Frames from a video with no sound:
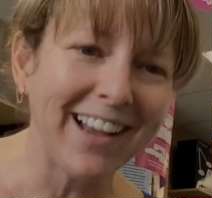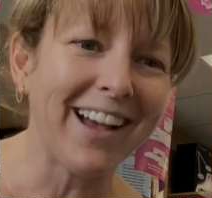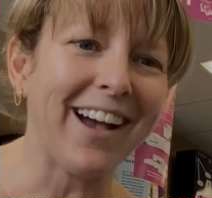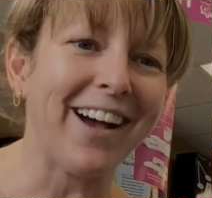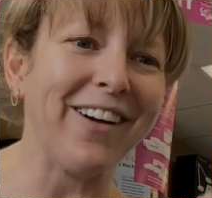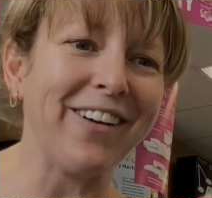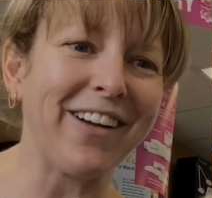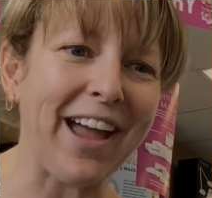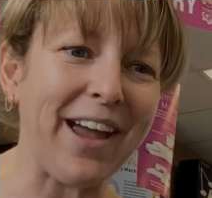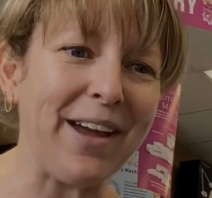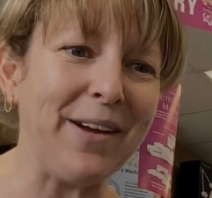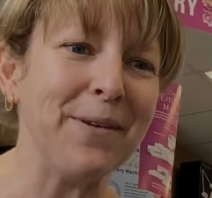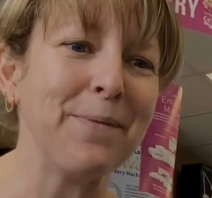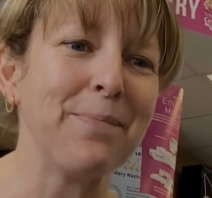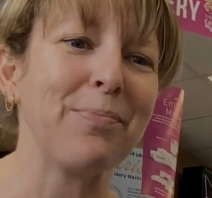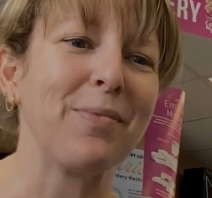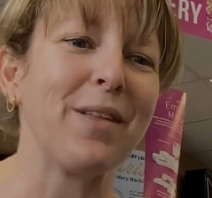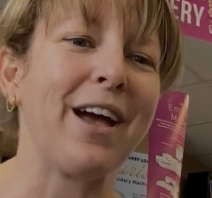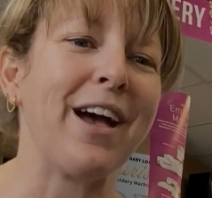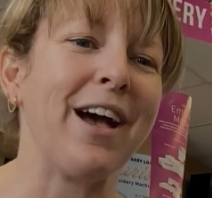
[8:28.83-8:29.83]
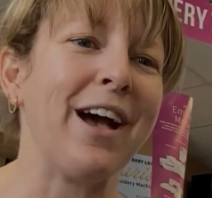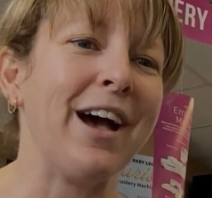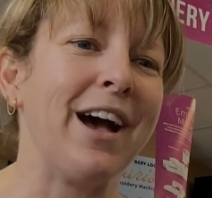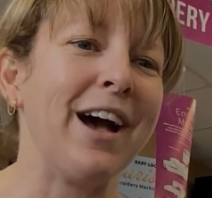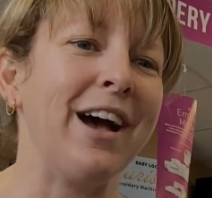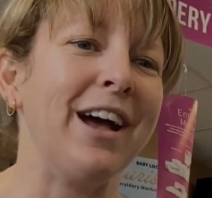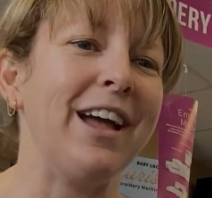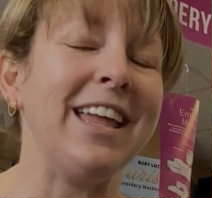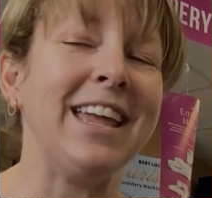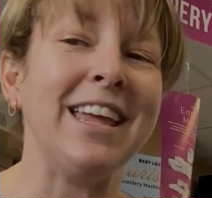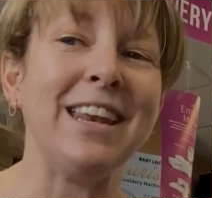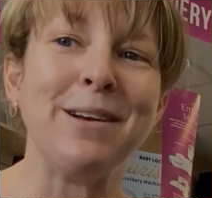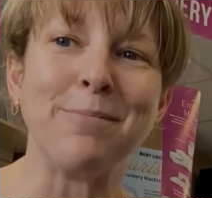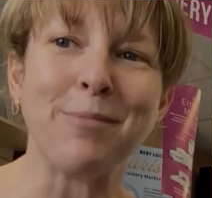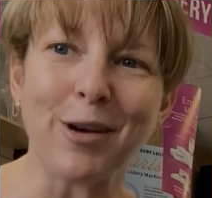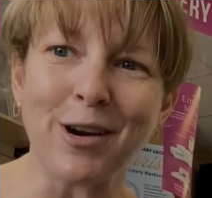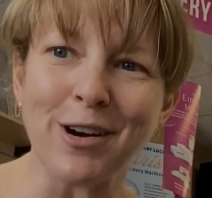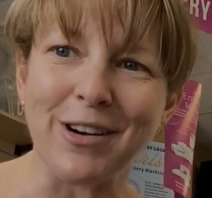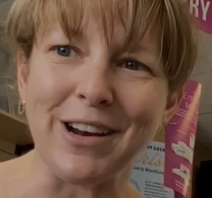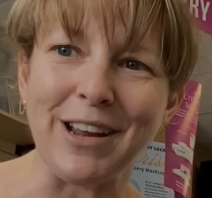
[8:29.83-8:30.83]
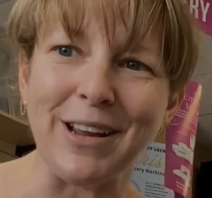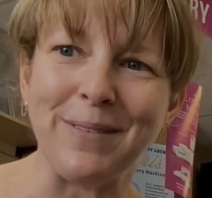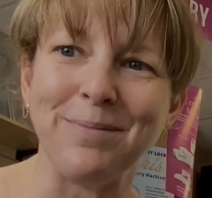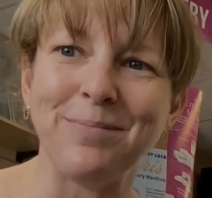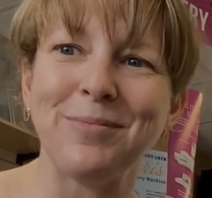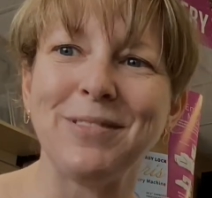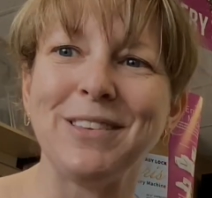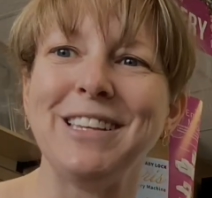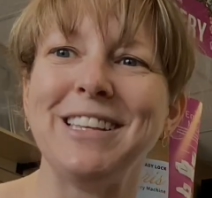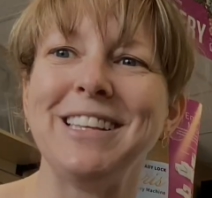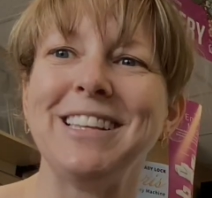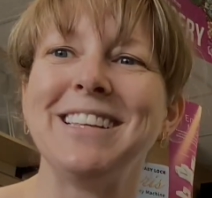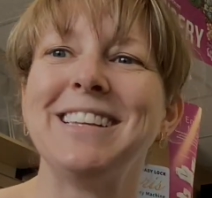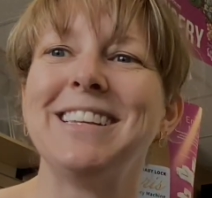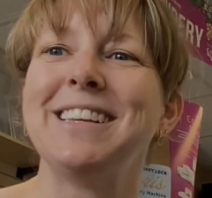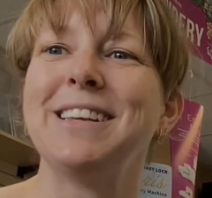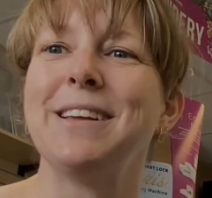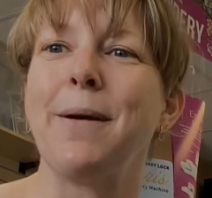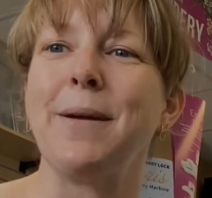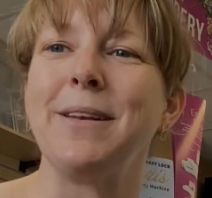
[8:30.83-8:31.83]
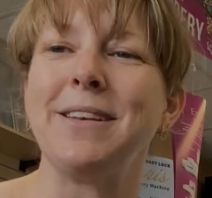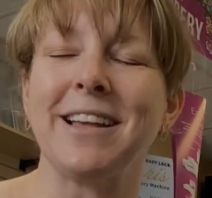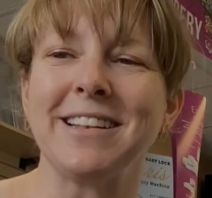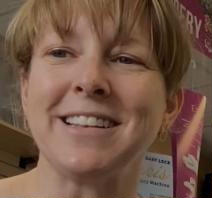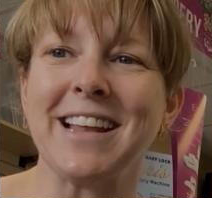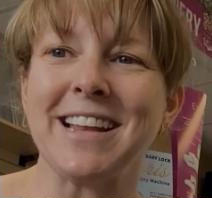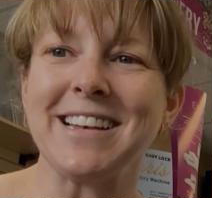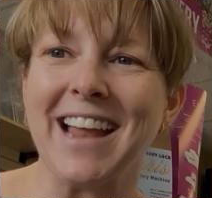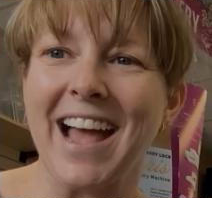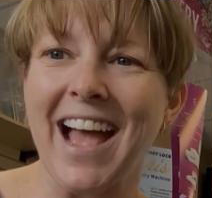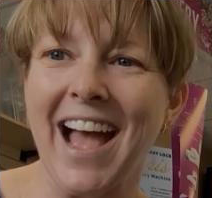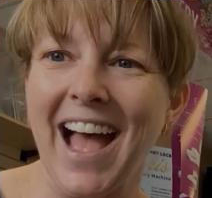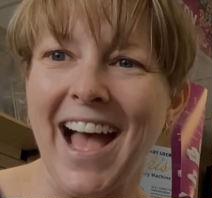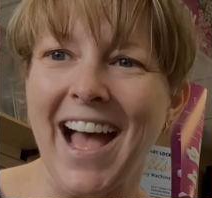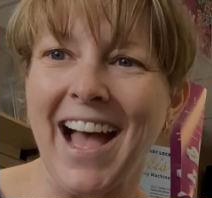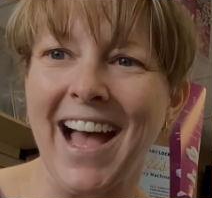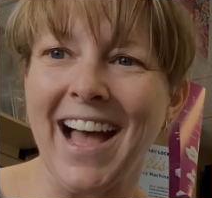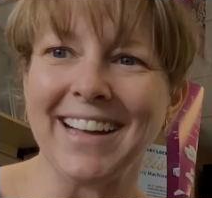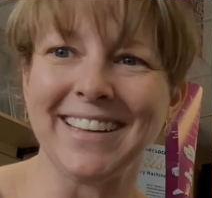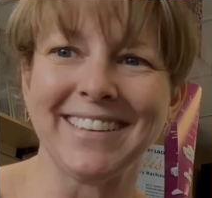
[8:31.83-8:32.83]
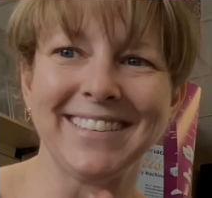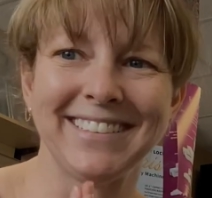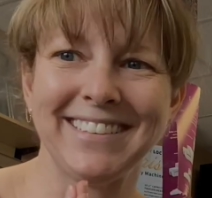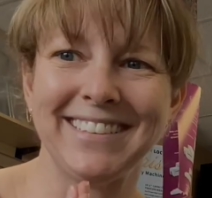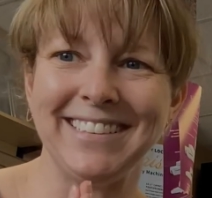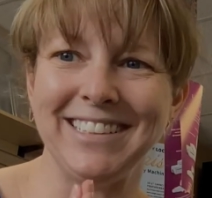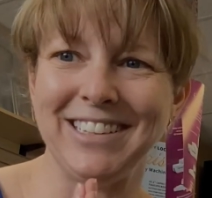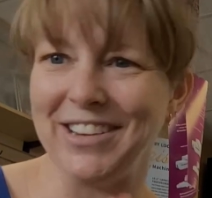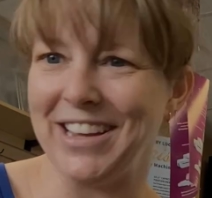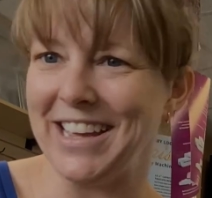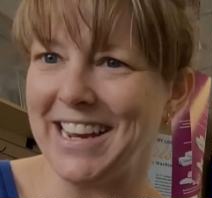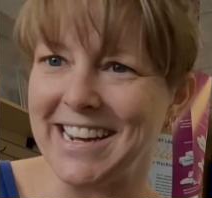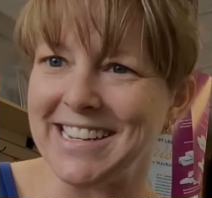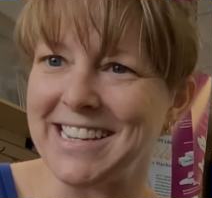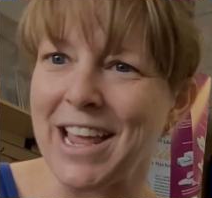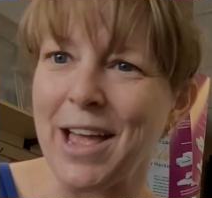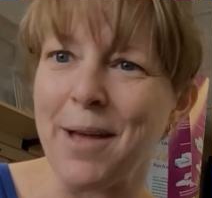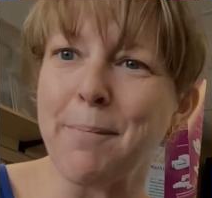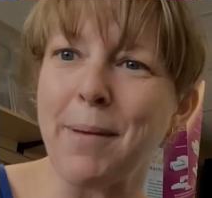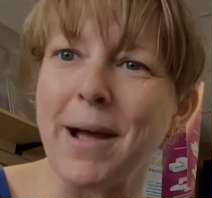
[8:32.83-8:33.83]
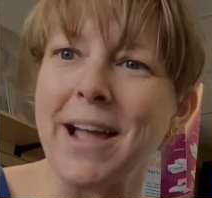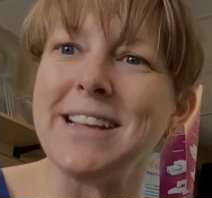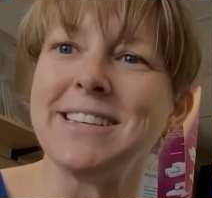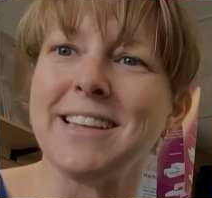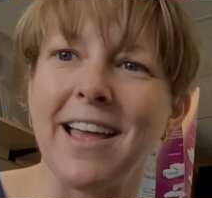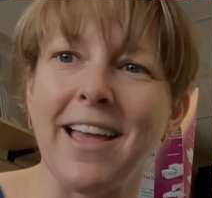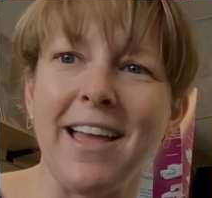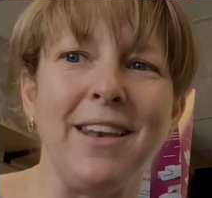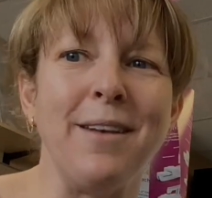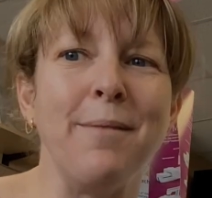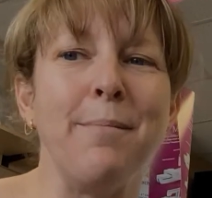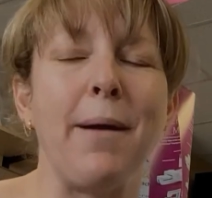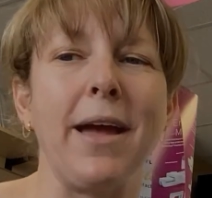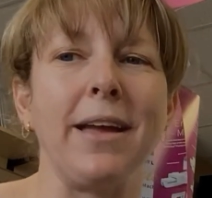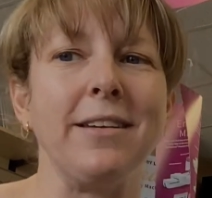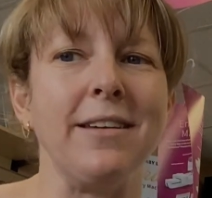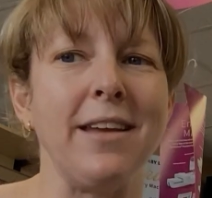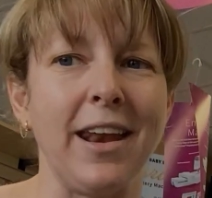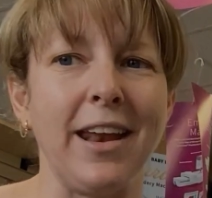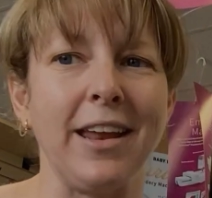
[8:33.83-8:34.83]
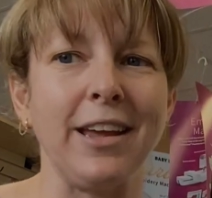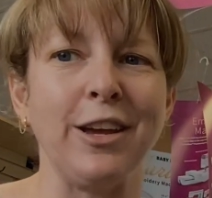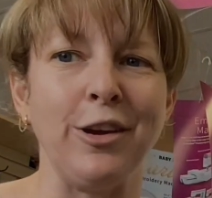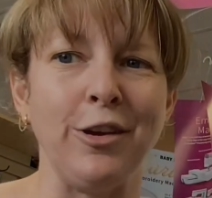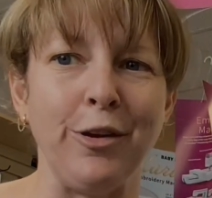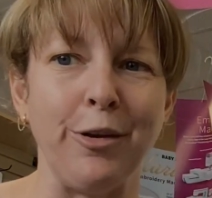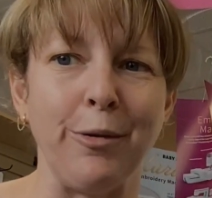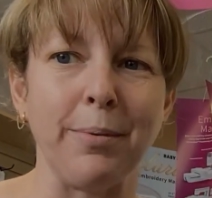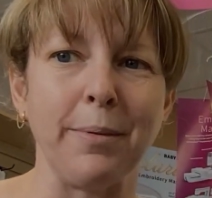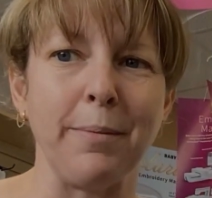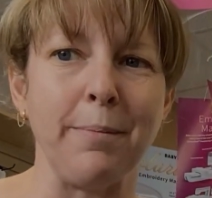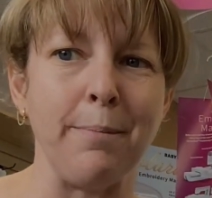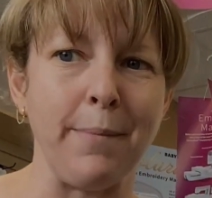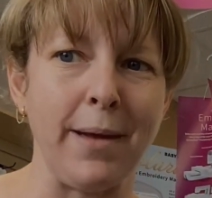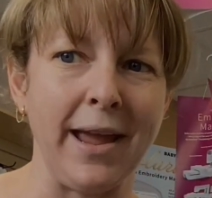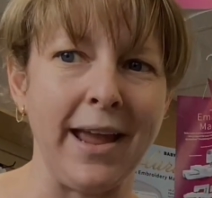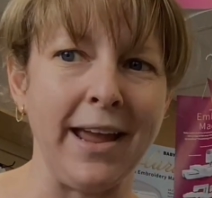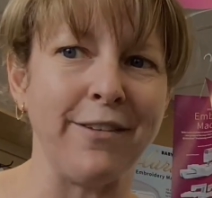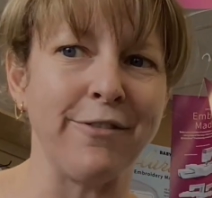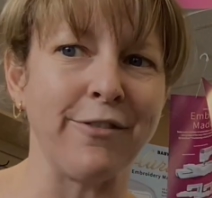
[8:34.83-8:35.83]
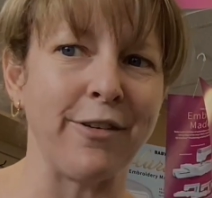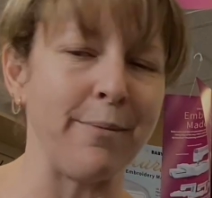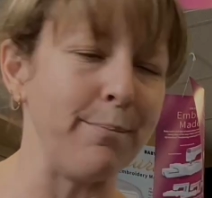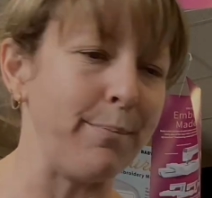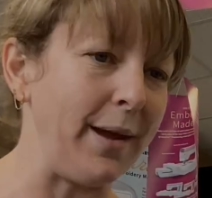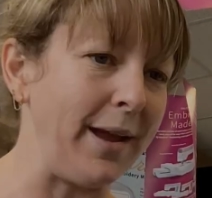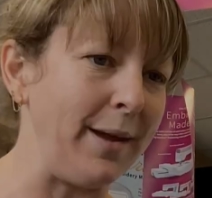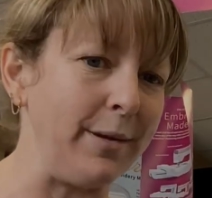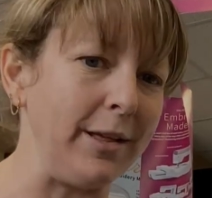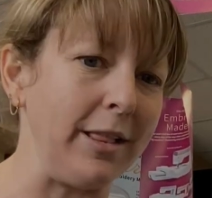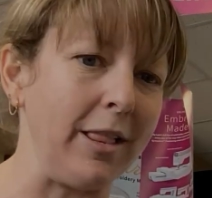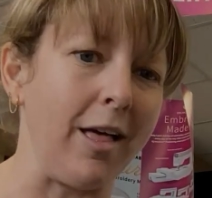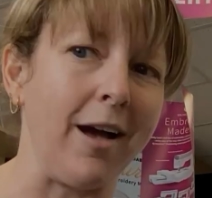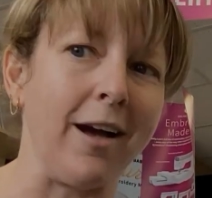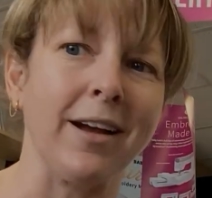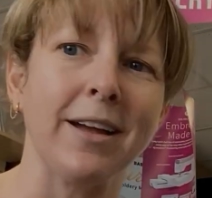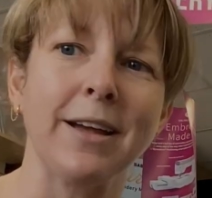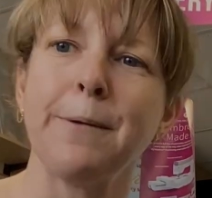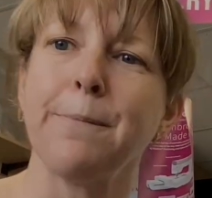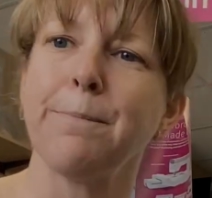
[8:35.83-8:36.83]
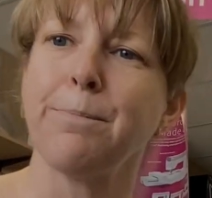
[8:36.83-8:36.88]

Okay, uh, in embroidery, da da da, you get a 10 by 10 magnetic hoop made from Baby Lock.